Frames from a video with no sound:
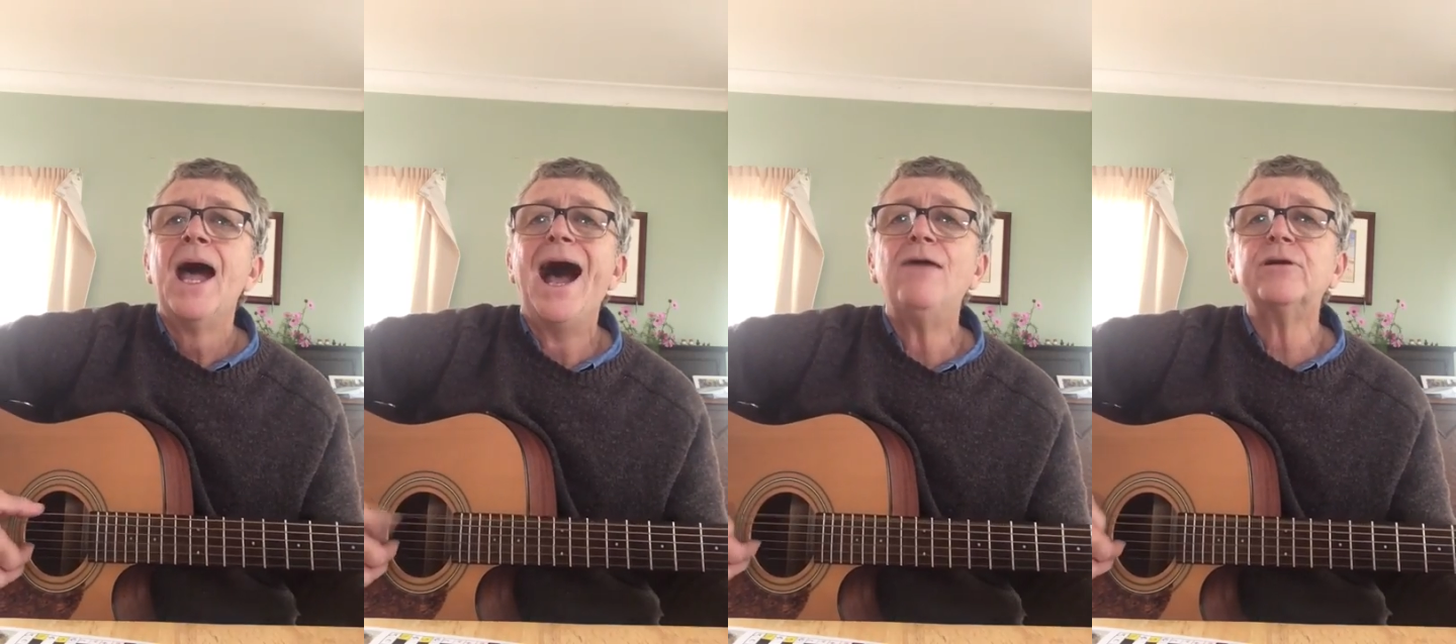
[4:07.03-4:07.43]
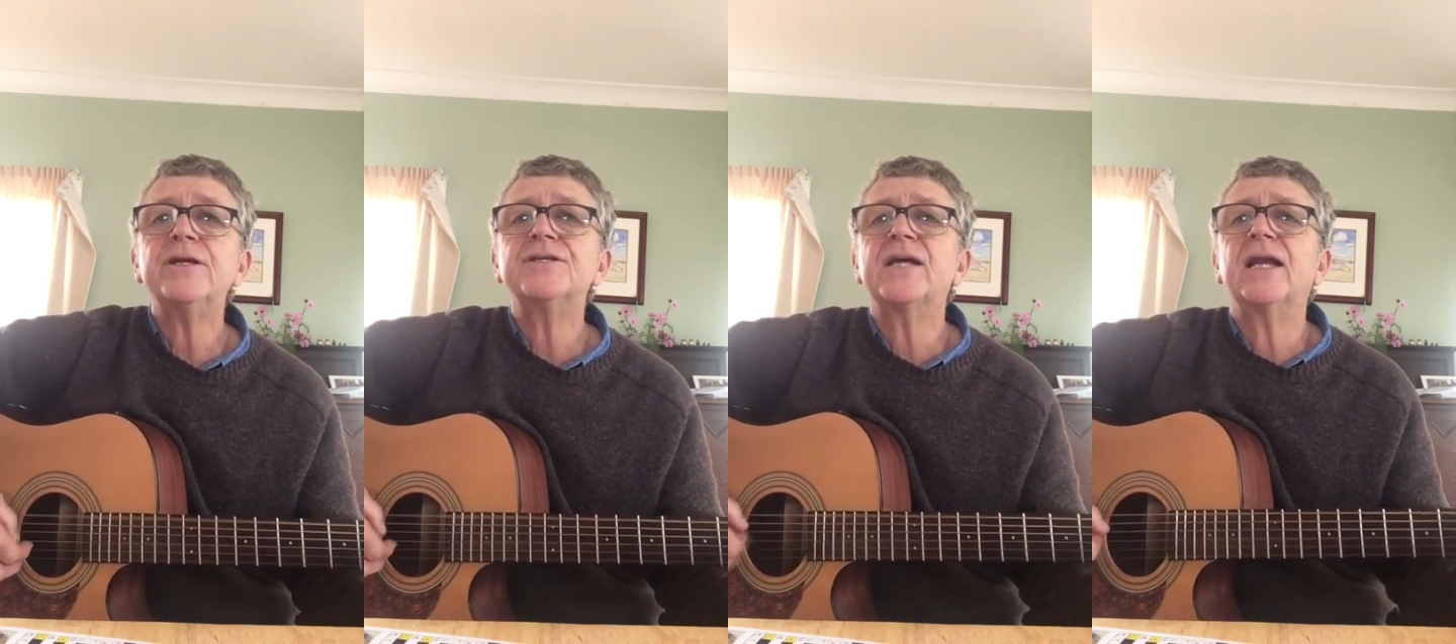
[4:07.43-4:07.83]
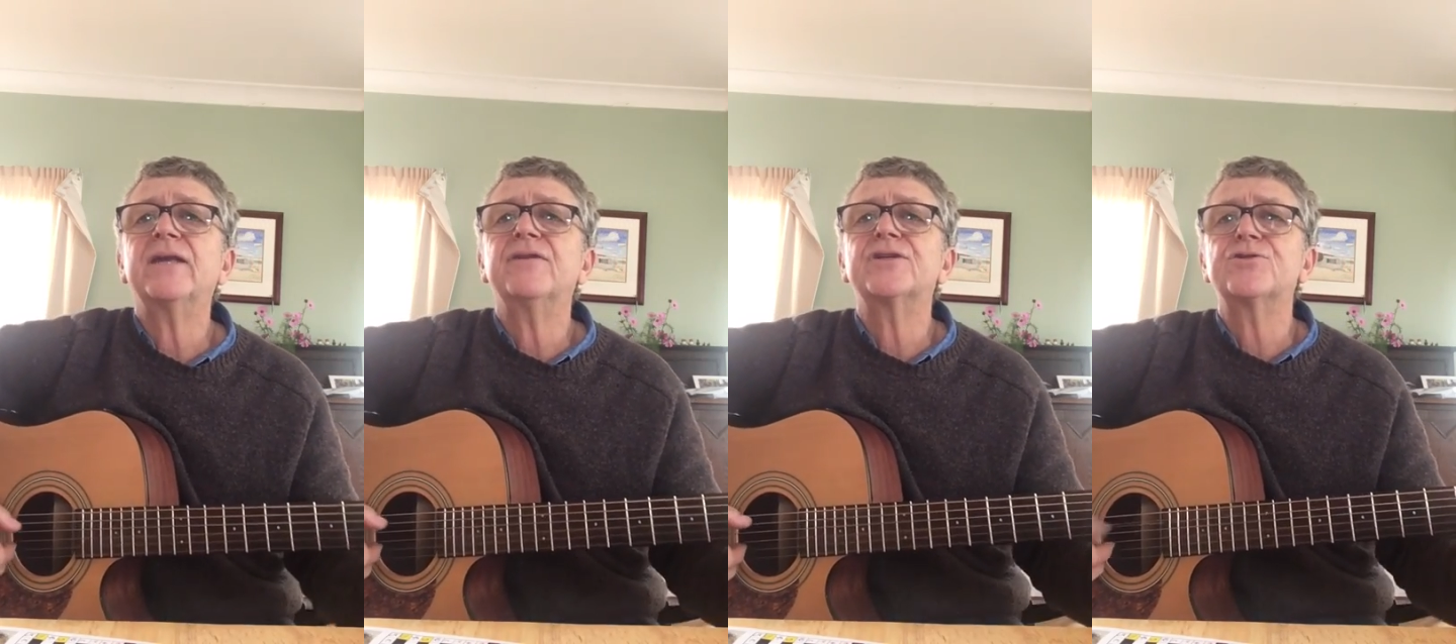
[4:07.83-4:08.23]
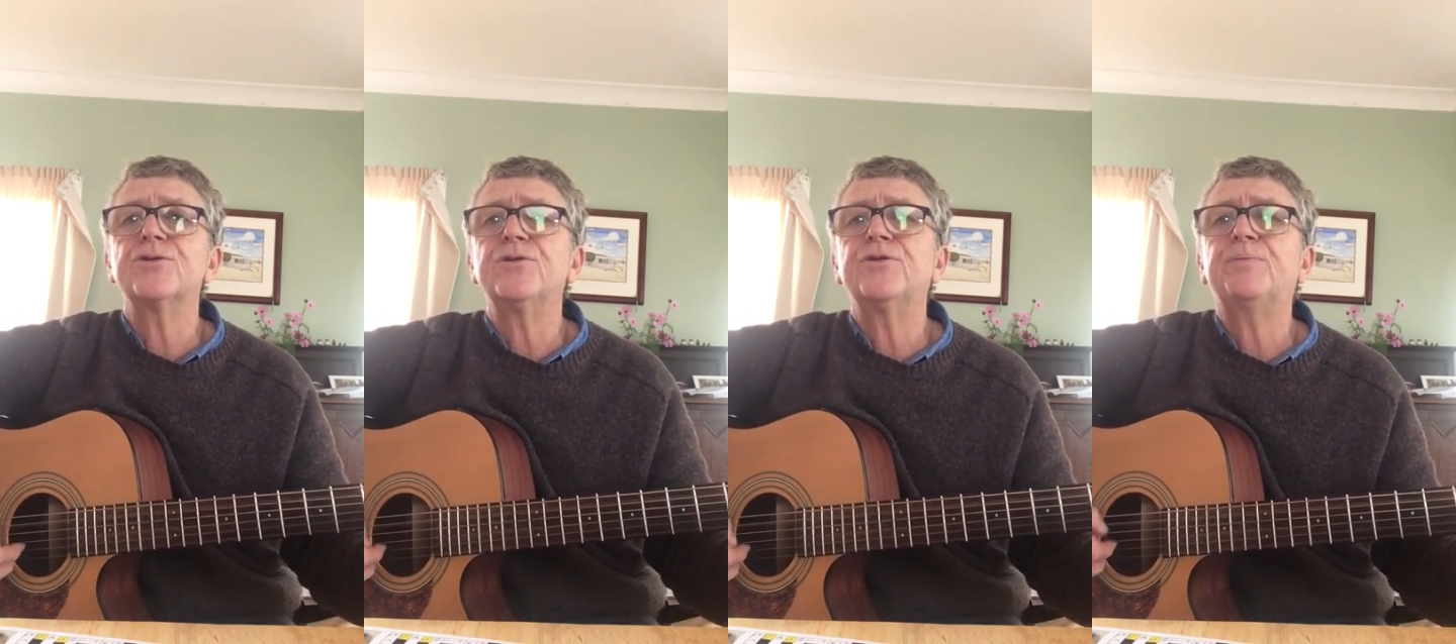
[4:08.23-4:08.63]
How can telling the
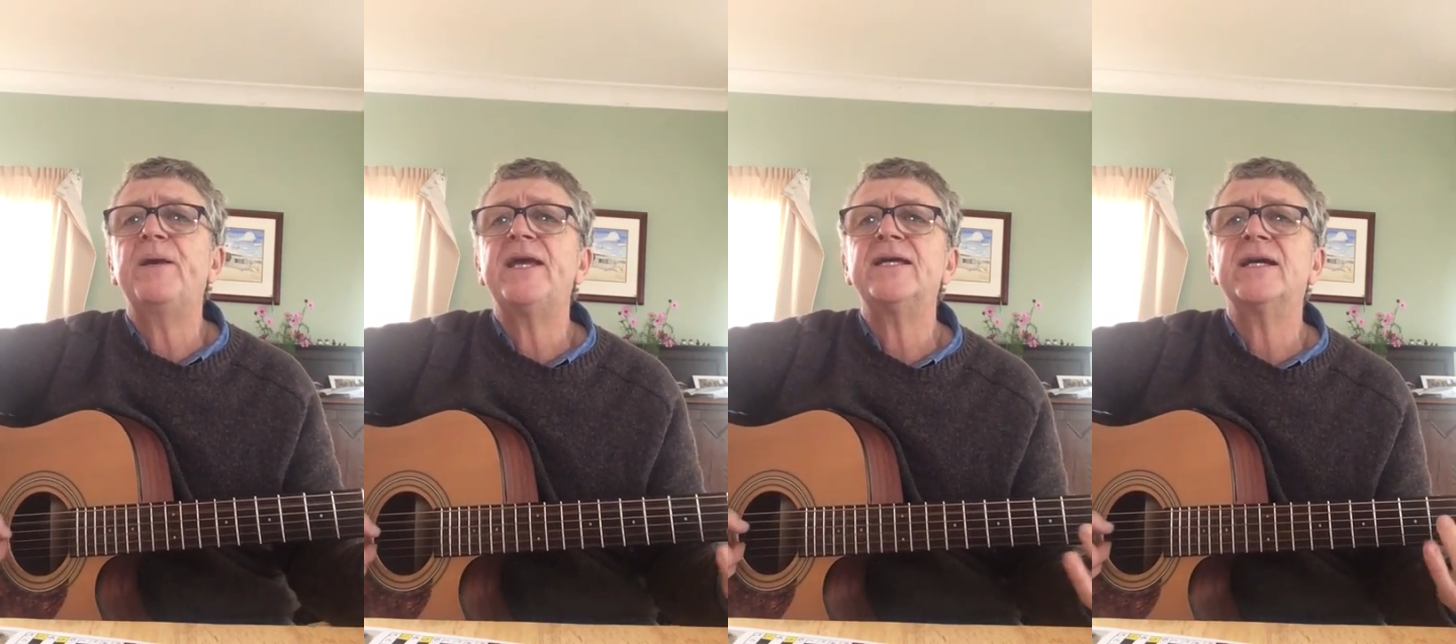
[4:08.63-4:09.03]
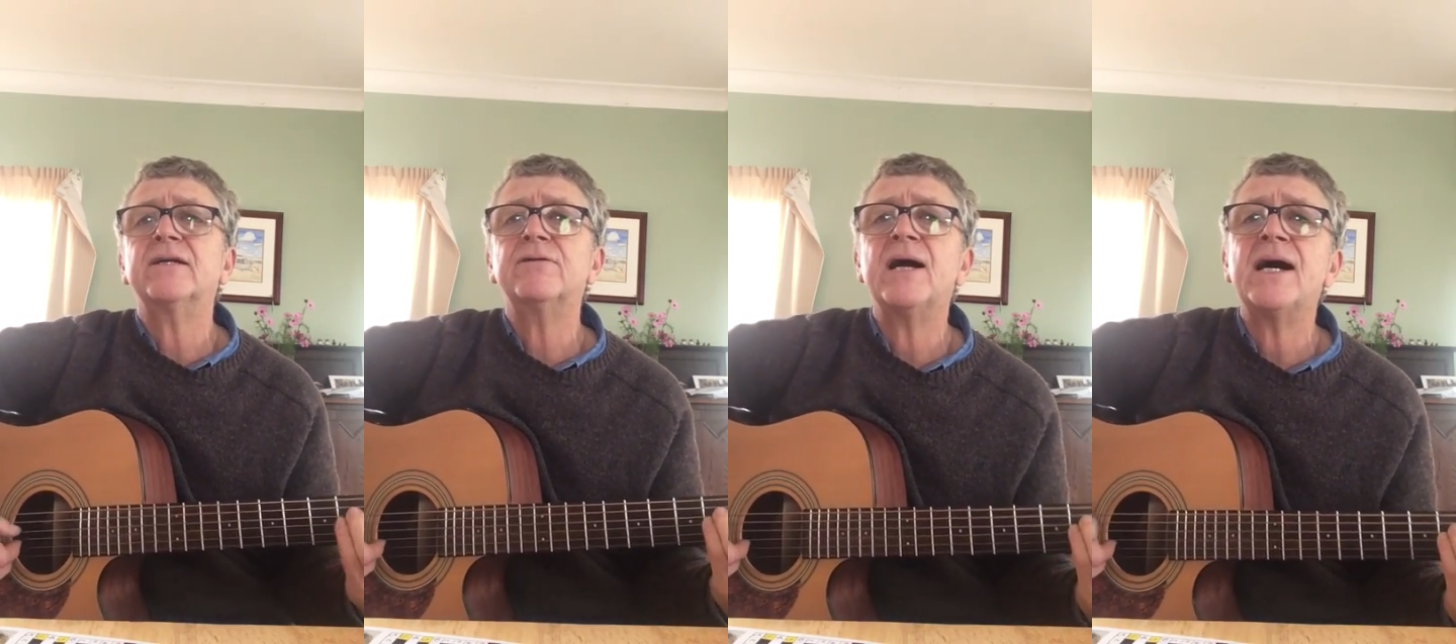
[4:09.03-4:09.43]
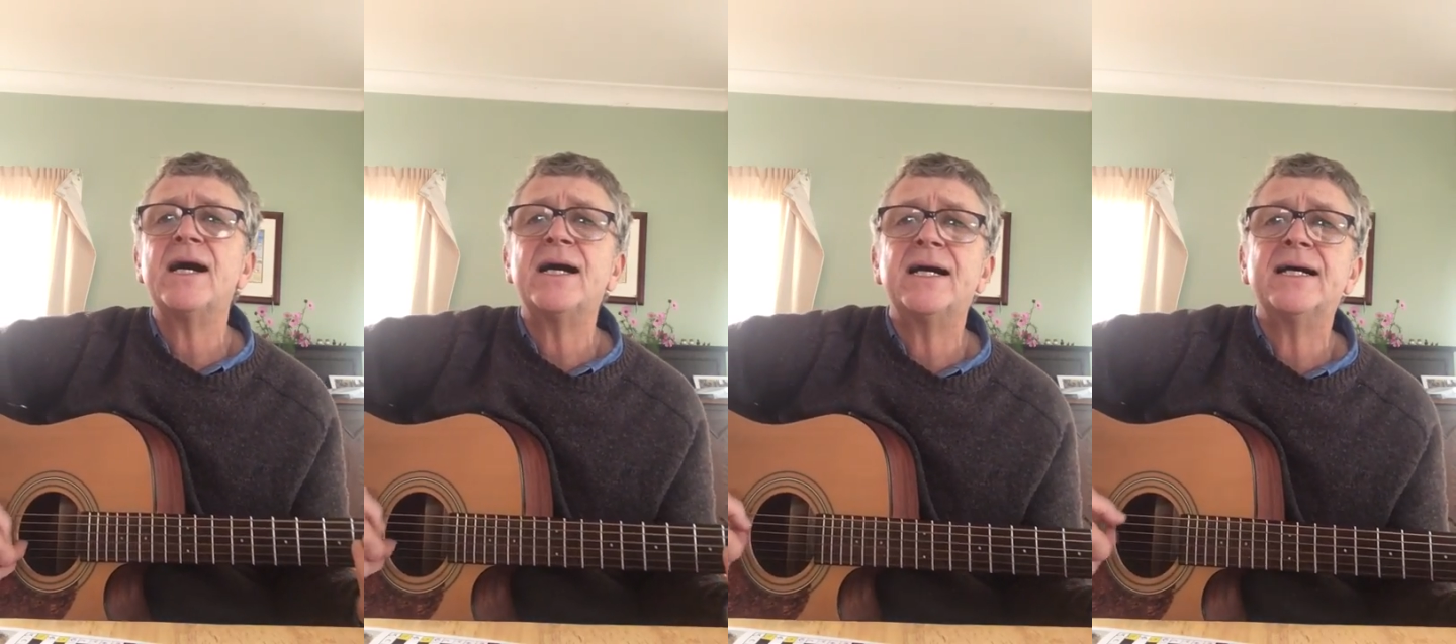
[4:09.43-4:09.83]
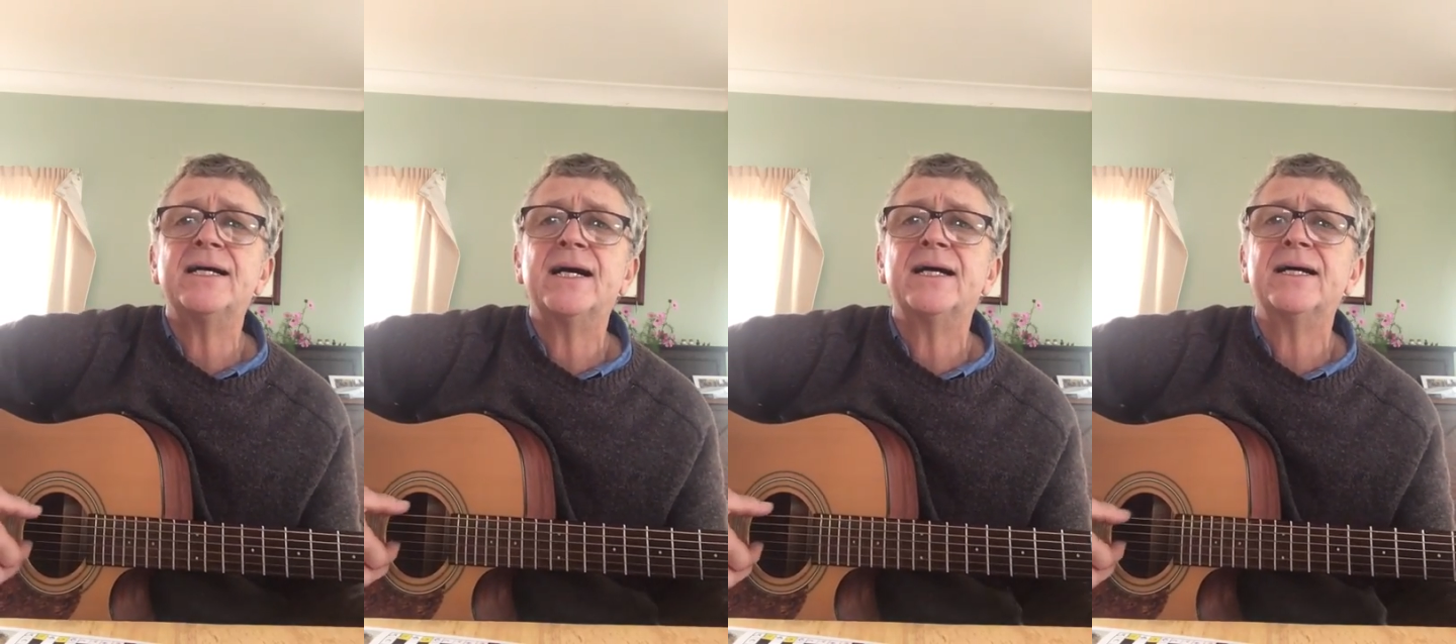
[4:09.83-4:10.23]
truth be a
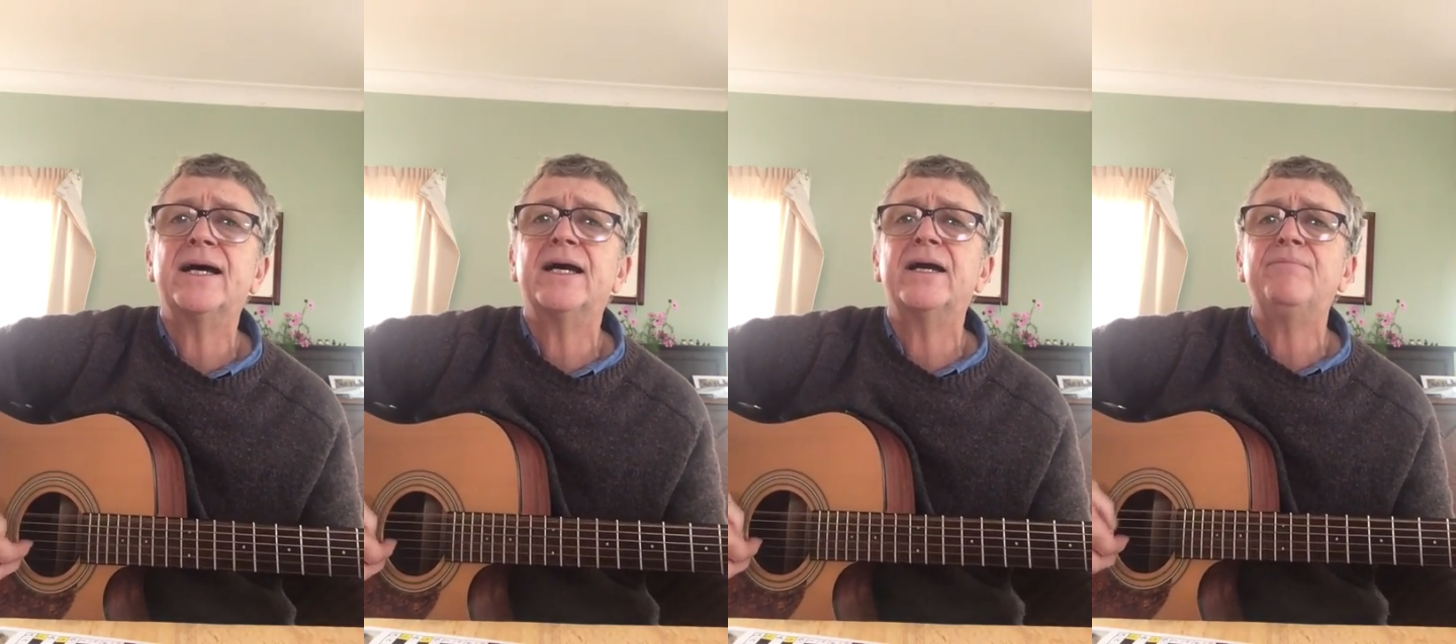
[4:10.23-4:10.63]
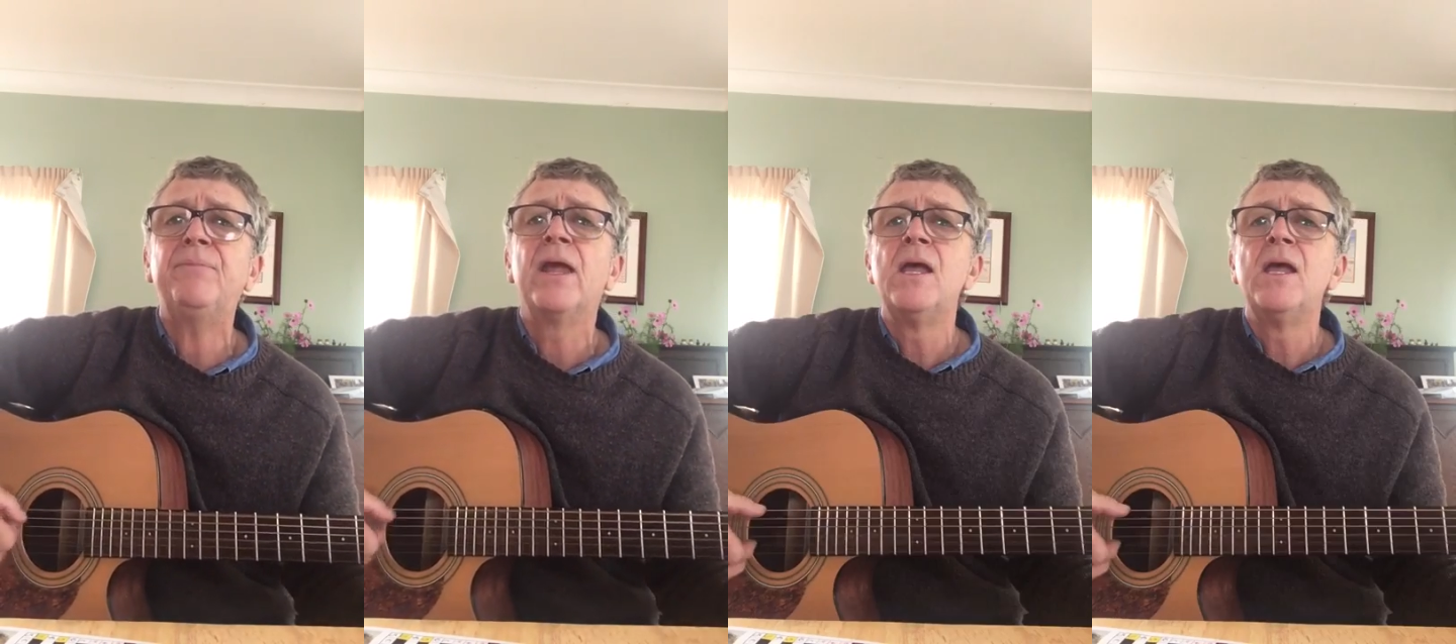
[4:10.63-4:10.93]
crime?